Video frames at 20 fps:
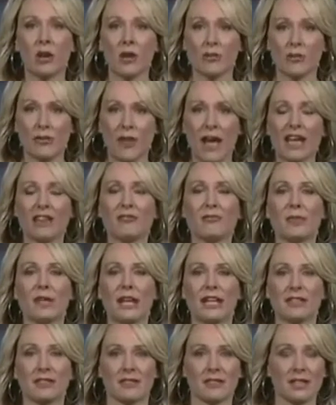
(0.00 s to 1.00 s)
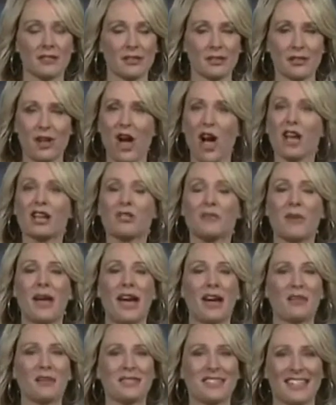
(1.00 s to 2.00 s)
have five minutes. Let's talk
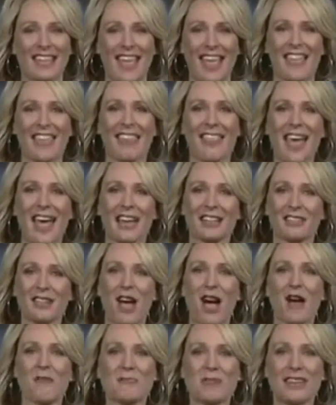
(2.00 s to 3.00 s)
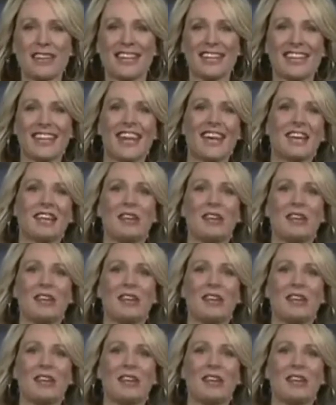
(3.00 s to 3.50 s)
about that topic,